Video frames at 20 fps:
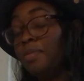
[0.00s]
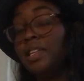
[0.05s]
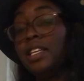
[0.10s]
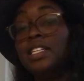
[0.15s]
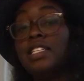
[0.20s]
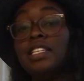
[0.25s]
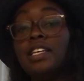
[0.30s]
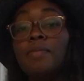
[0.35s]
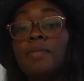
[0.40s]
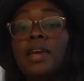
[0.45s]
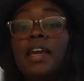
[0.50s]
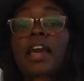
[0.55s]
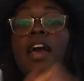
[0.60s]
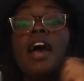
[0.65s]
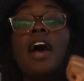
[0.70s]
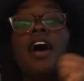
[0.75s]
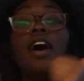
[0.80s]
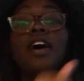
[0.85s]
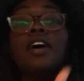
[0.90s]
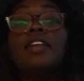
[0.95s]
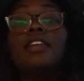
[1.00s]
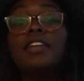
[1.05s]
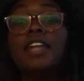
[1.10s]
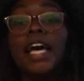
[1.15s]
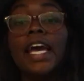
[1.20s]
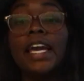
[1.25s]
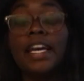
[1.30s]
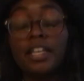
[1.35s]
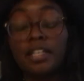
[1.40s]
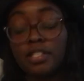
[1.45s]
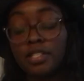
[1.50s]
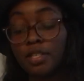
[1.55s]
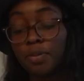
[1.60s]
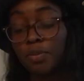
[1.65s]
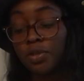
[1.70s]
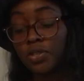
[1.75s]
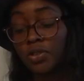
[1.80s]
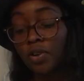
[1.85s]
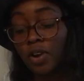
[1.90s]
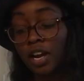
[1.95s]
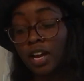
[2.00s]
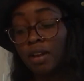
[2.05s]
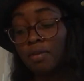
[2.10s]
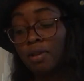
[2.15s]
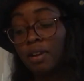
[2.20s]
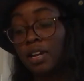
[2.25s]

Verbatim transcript: Please give me a like, subscribe,